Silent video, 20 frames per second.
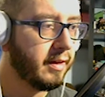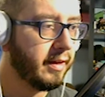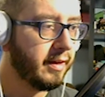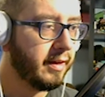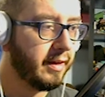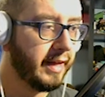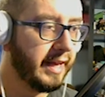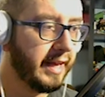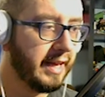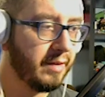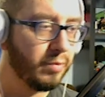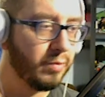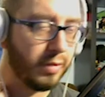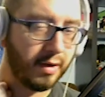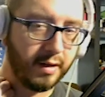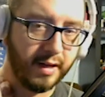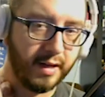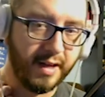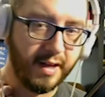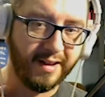And we're
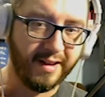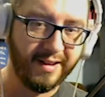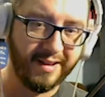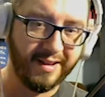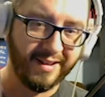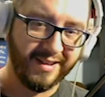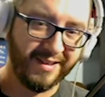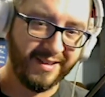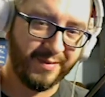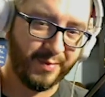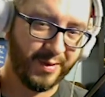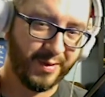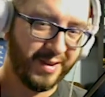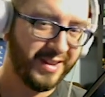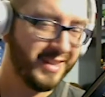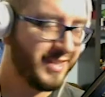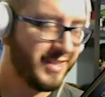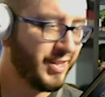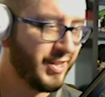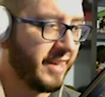
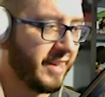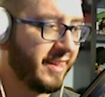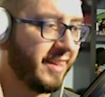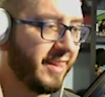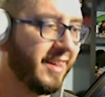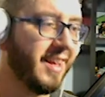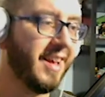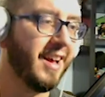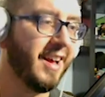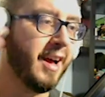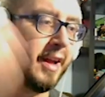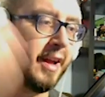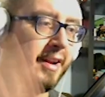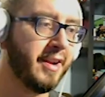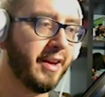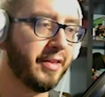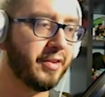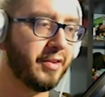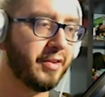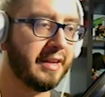gonna check
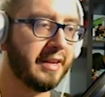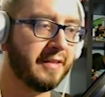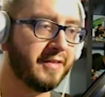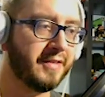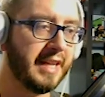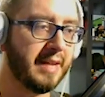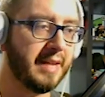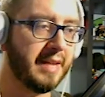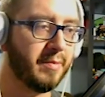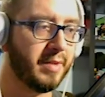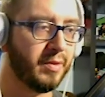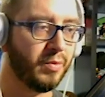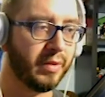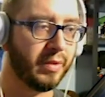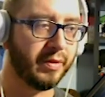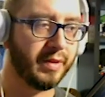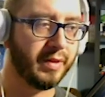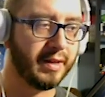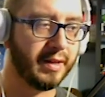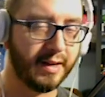another if statement
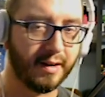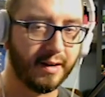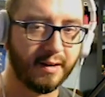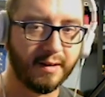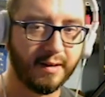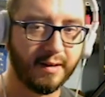within here.